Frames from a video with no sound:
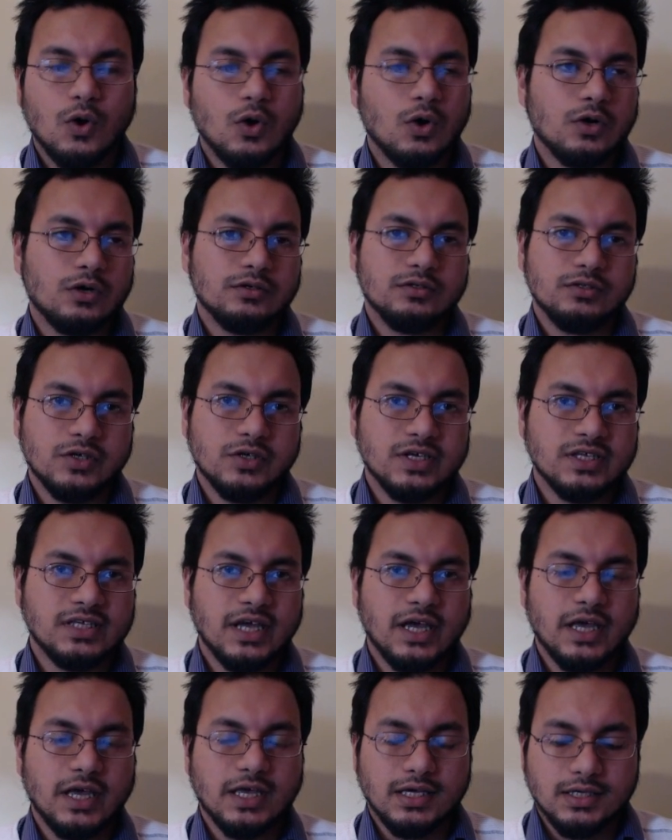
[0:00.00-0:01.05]
or you
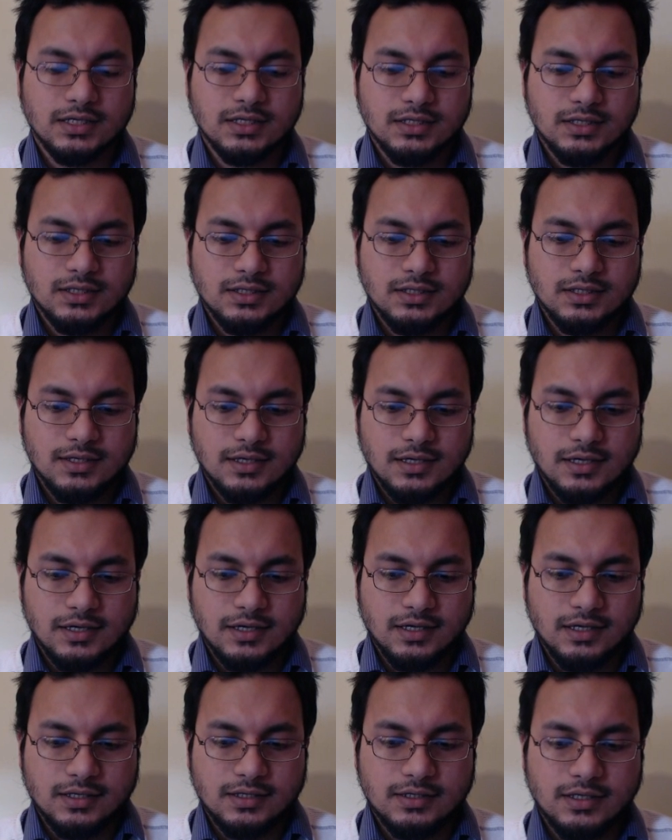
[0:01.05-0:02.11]
can say
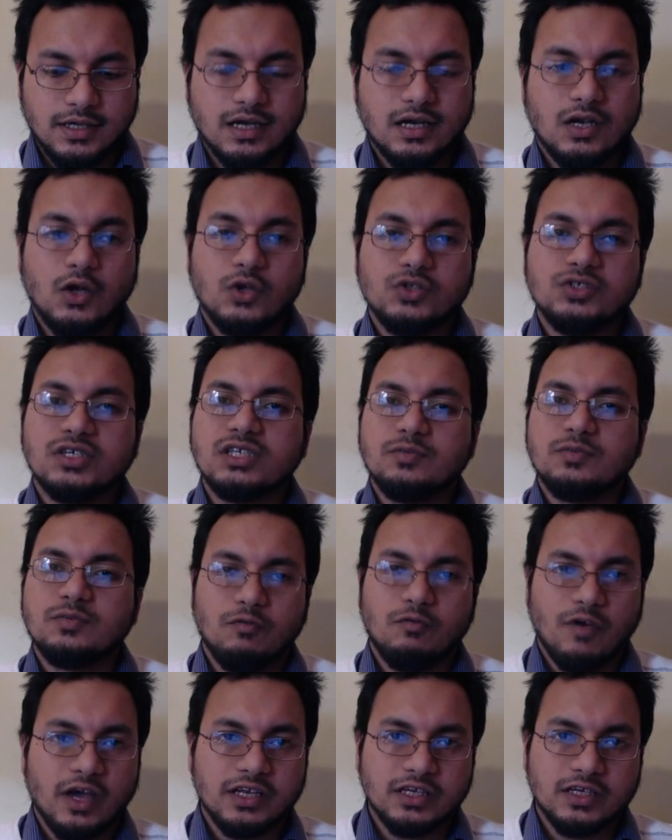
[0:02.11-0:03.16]
there are logics
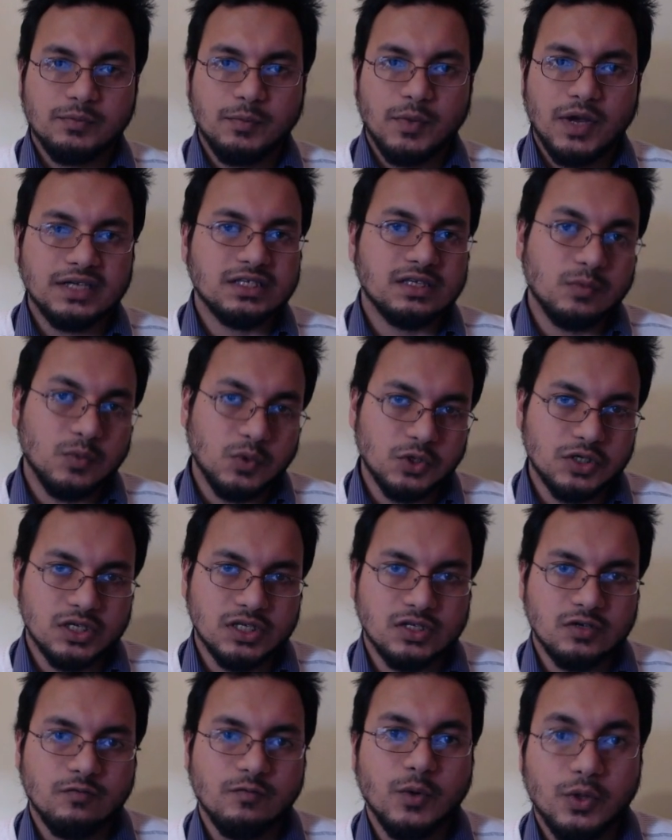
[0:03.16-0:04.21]
provided by
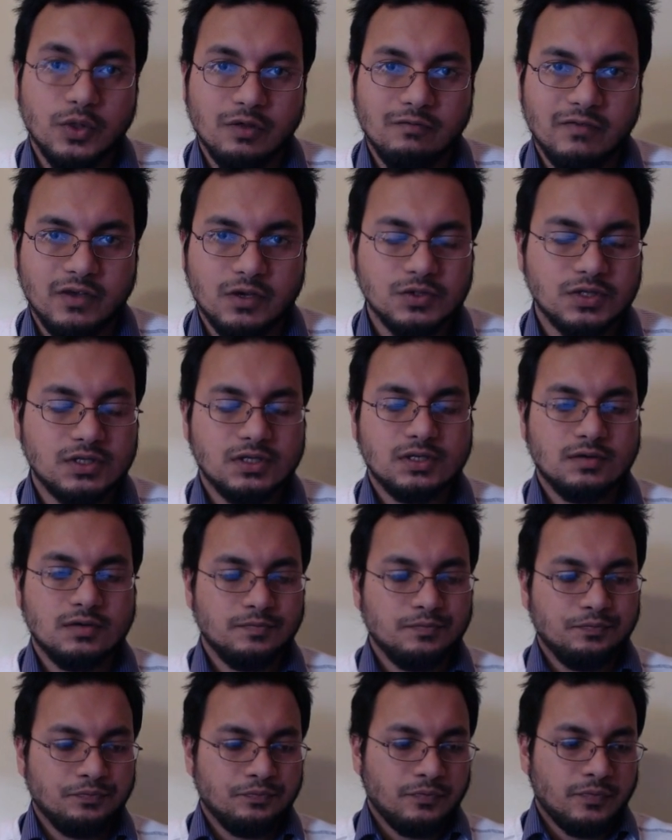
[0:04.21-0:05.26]
supporters of both the
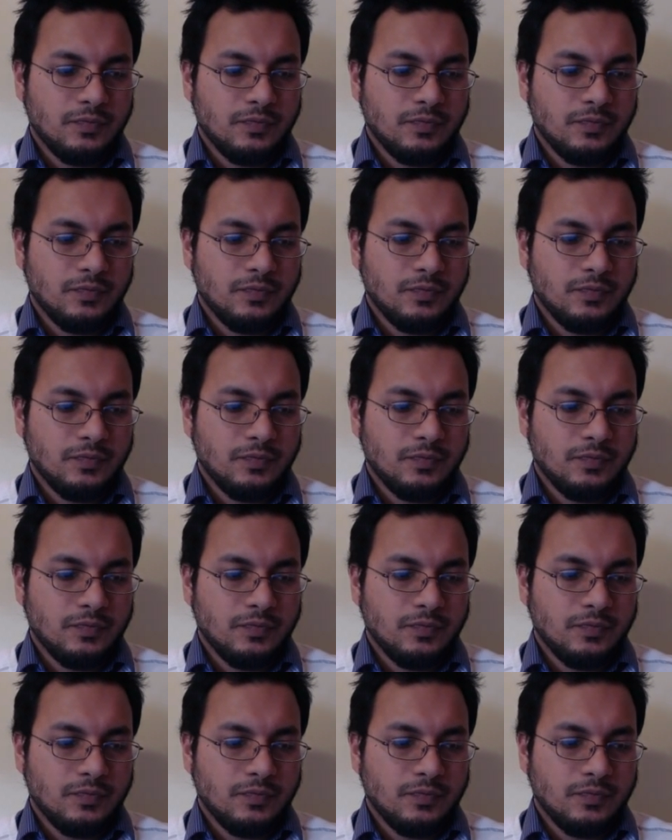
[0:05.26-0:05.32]
views.